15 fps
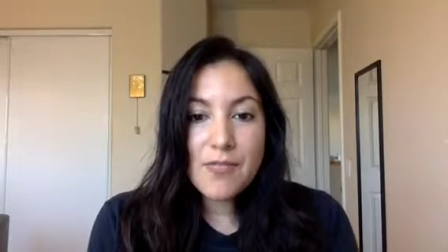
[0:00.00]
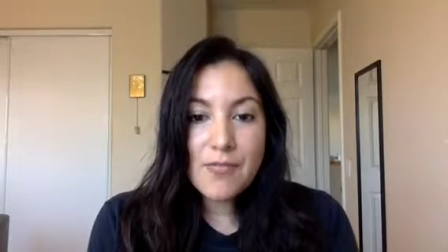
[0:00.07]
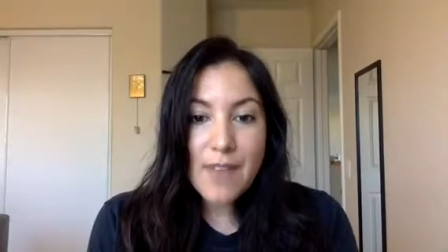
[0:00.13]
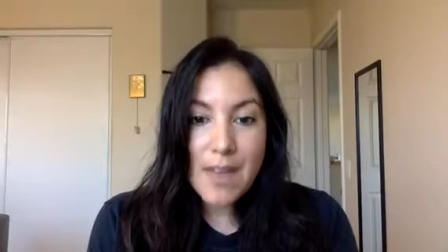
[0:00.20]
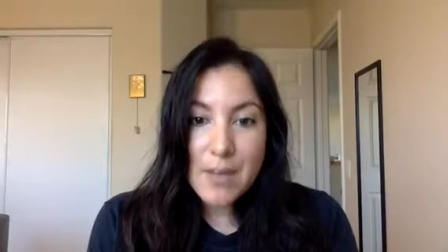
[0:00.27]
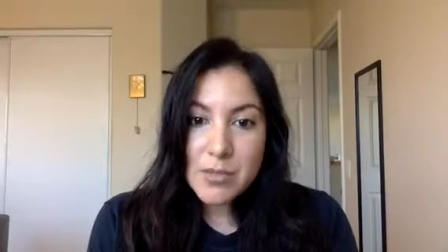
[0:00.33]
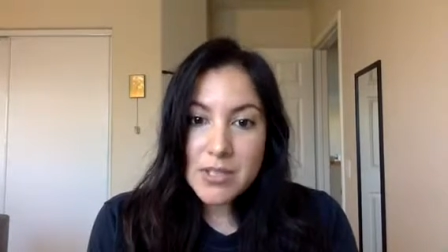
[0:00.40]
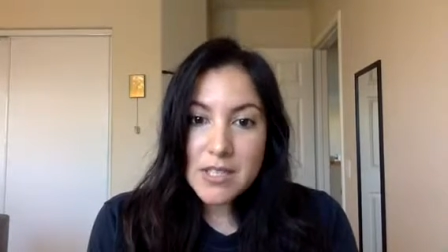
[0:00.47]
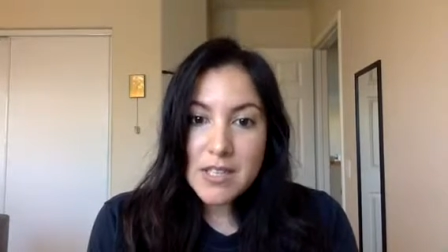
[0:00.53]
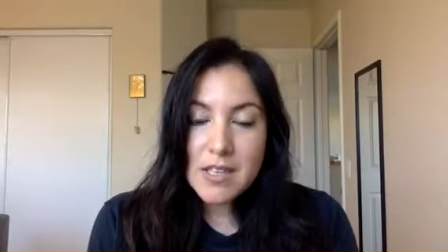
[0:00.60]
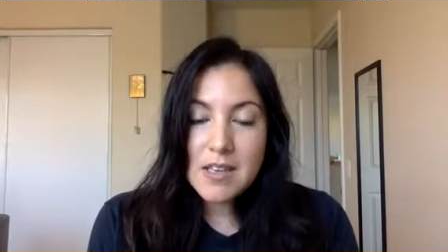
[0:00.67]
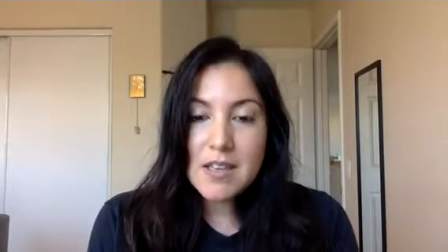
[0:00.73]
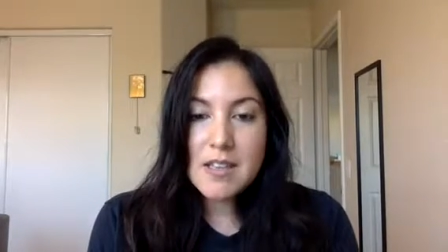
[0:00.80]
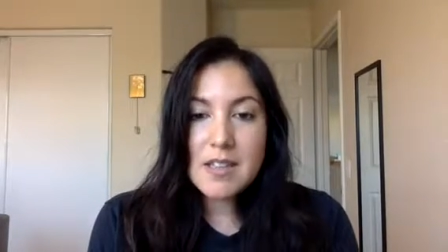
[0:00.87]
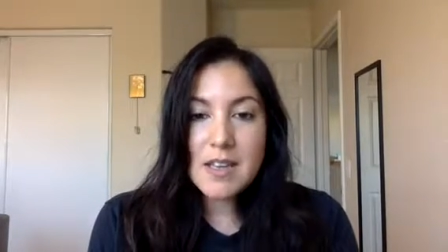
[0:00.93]

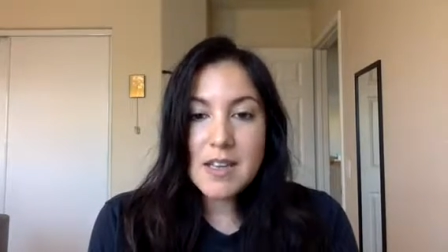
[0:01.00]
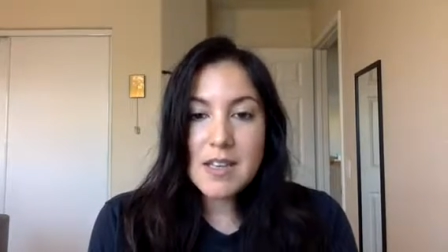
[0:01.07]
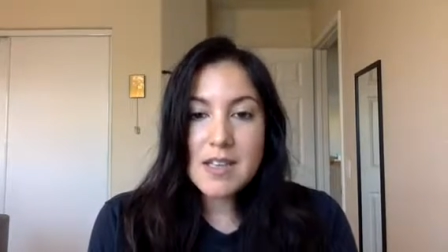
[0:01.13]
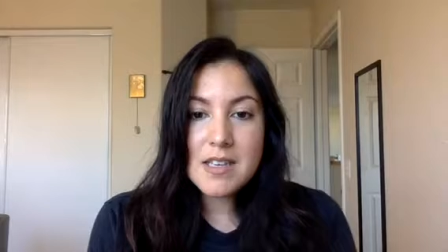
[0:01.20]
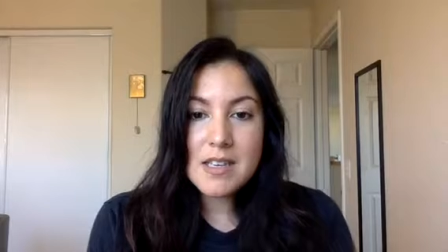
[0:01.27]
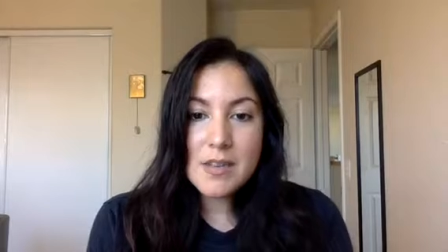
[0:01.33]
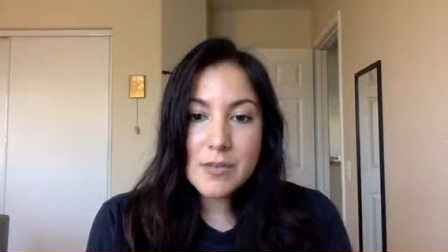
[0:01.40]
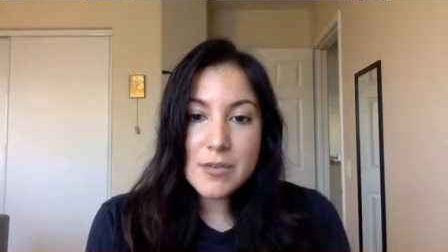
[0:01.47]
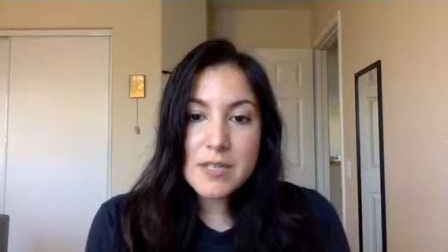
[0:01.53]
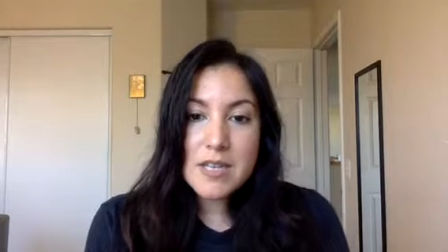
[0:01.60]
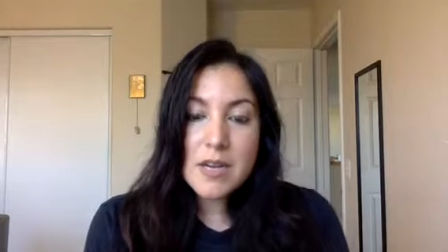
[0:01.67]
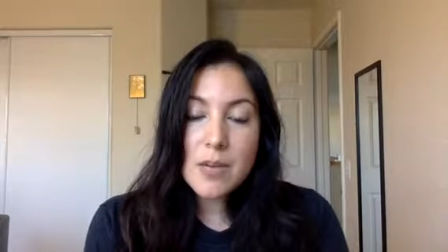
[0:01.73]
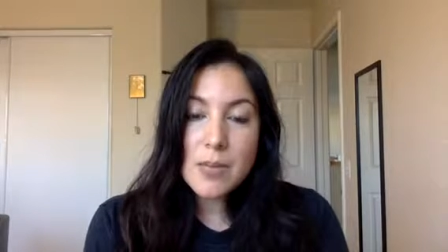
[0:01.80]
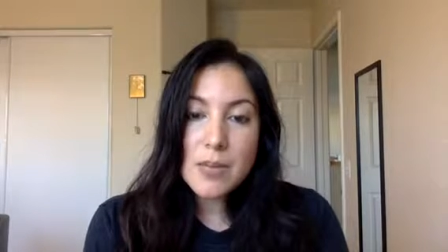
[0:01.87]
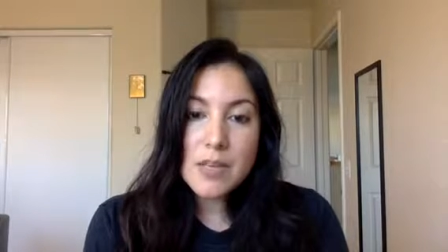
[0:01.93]
family that he was
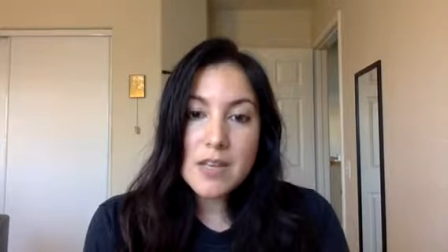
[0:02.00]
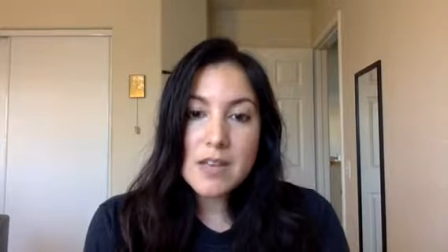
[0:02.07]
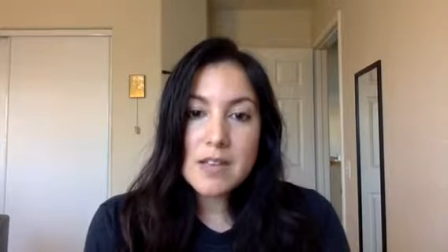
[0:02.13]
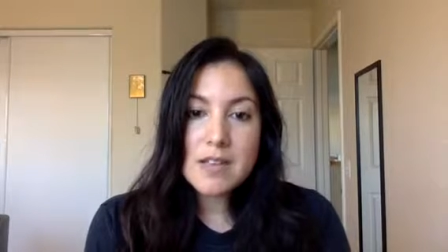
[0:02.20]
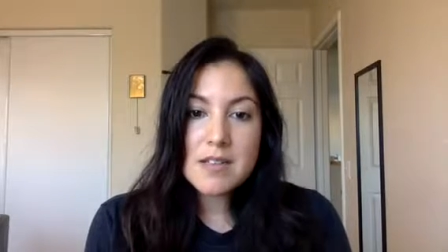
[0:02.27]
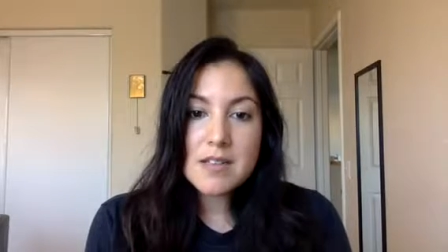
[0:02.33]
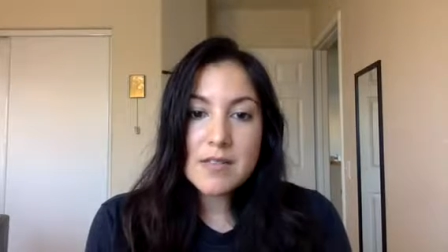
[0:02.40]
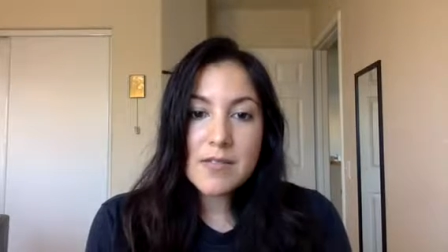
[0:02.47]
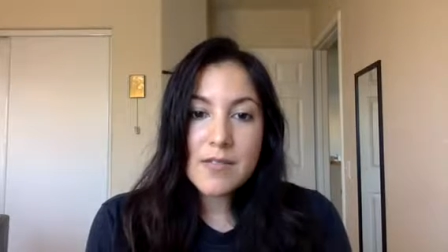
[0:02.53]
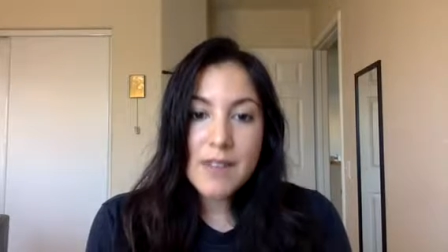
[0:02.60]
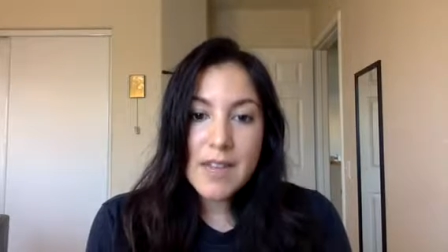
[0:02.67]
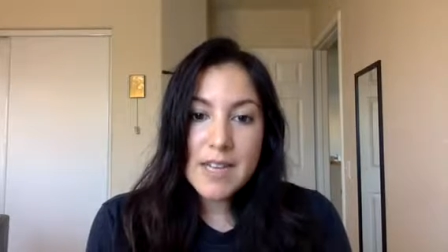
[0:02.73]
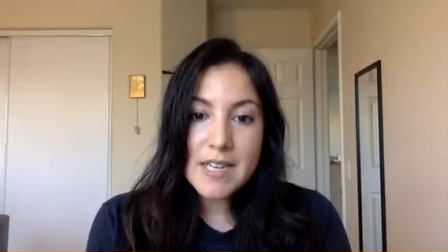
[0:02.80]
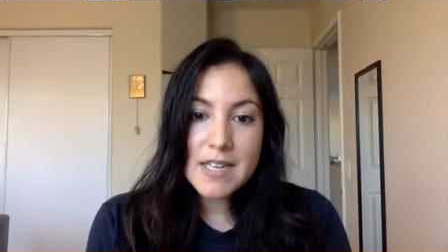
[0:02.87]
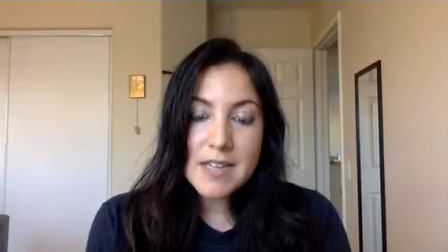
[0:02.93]
helping
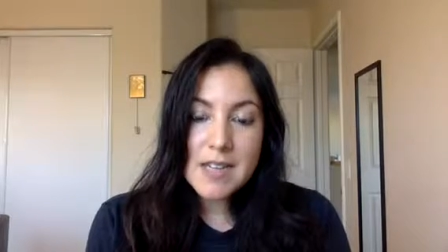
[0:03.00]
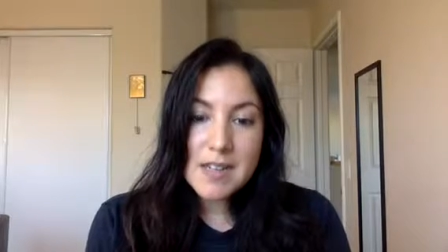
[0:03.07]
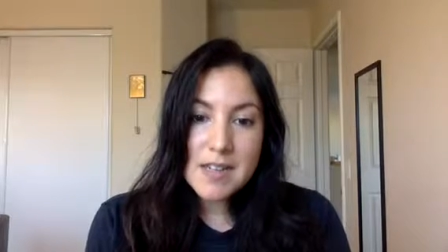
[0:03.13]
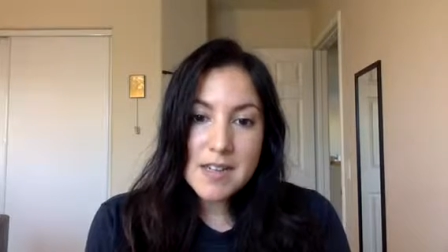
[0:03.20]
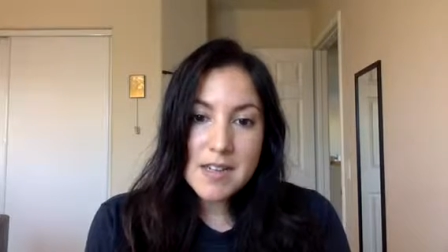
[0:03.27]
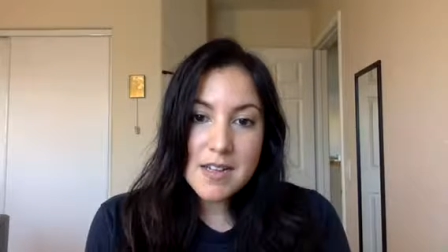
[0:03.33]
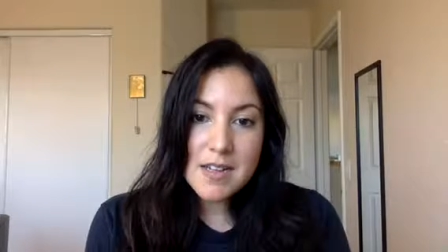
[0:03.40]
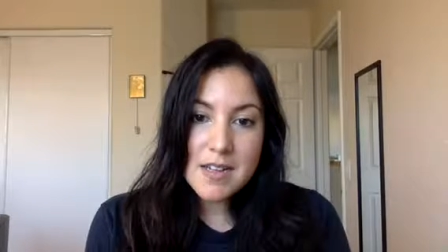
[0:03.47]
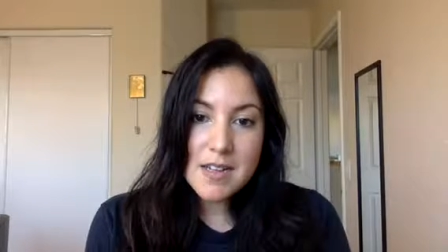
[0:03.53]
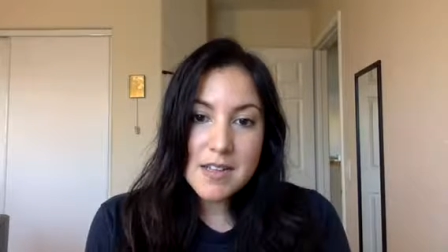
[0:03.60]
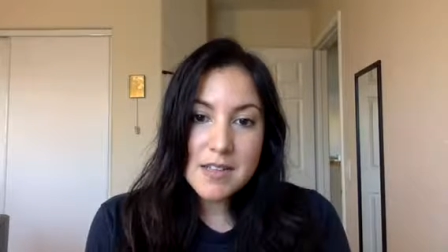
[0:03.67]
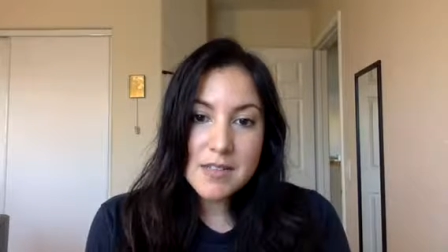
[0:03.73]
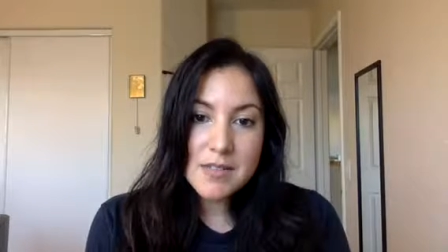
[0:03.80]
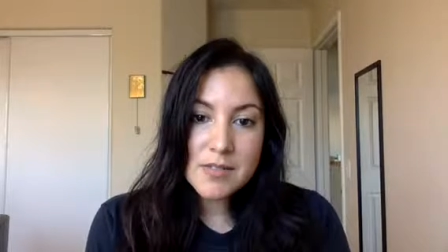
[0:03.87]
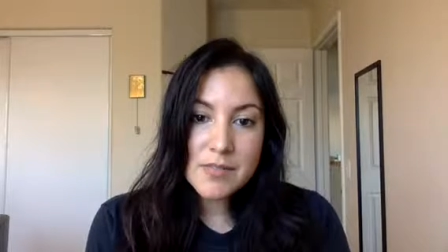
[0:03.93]
find uh,
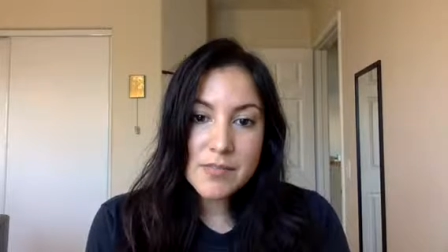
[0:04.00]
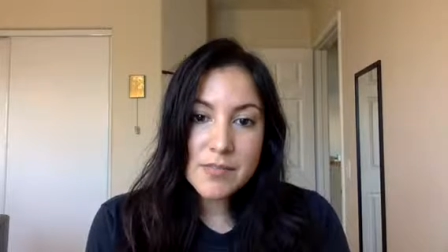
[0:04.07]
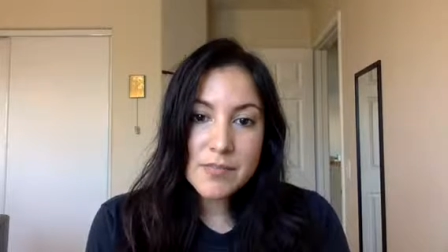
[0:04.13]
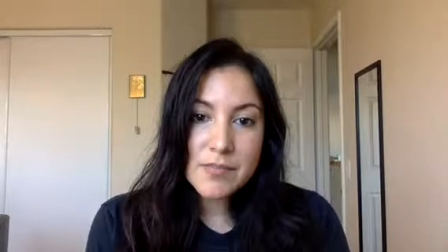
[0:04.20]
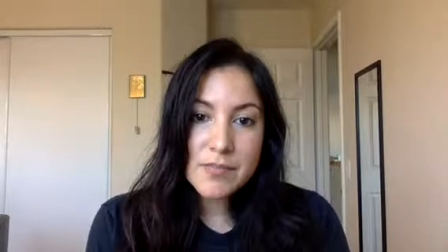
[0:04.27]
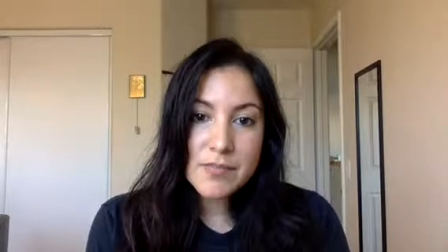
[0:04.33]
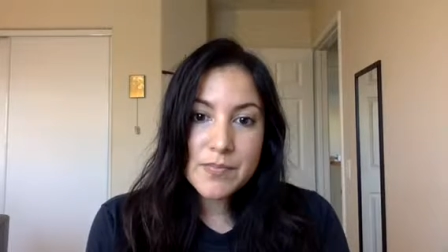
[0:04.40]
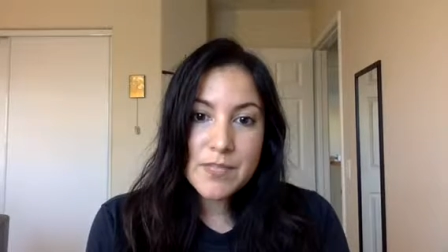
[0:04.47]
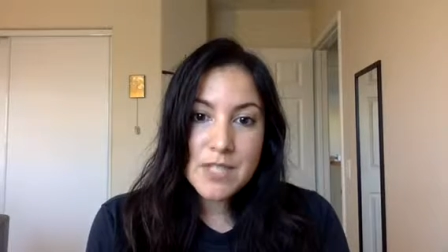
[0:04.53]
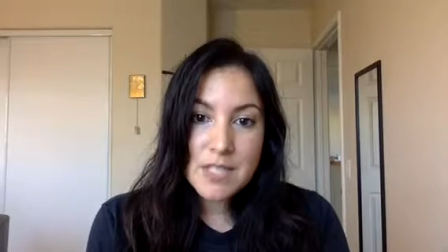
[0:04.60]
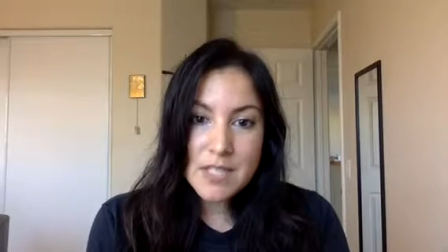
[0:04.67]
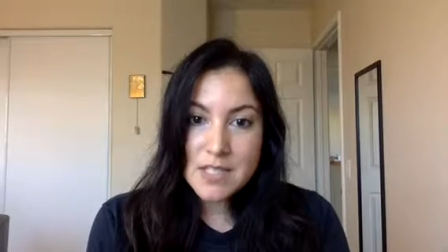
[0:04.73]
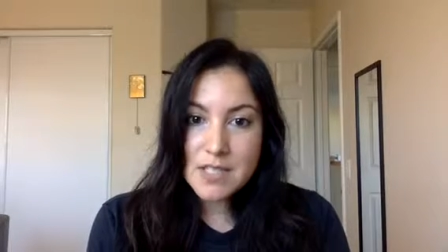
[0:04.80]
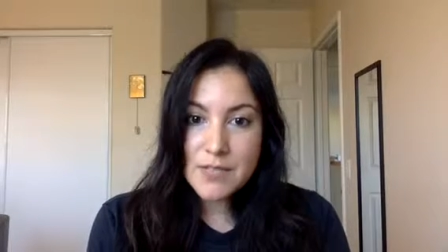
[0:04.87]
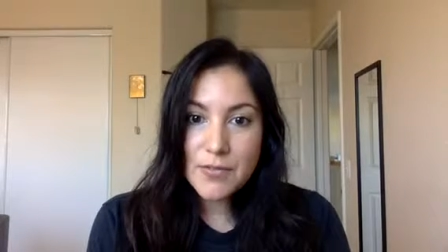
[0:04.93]

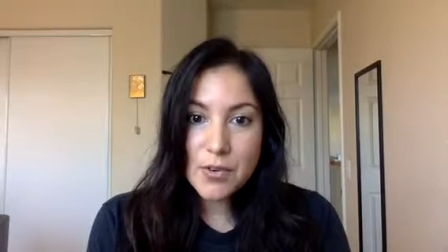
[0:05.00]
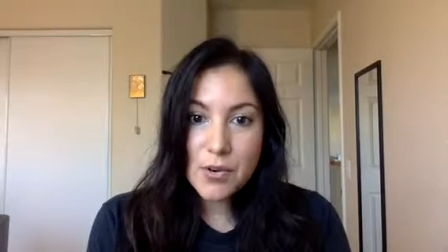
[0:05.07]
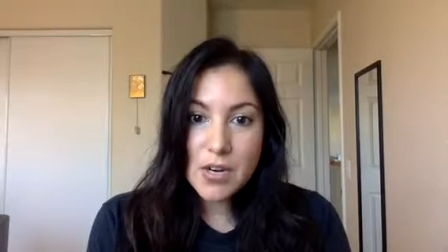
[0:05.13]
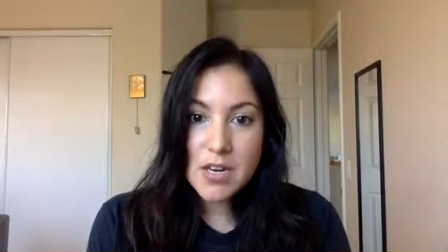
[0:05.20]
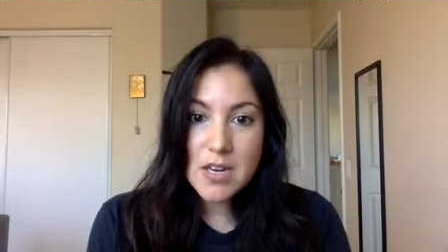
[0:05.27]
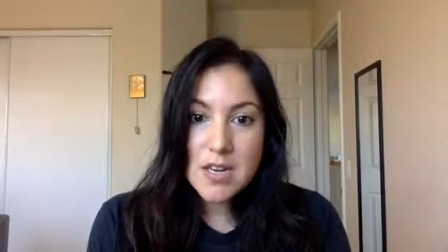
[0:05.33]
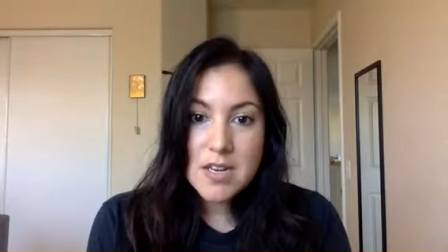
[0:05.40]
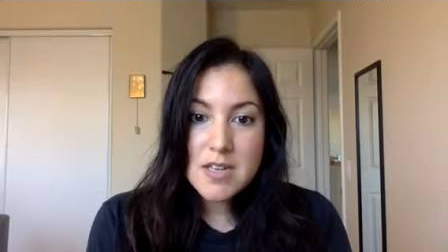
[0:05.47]
justice for.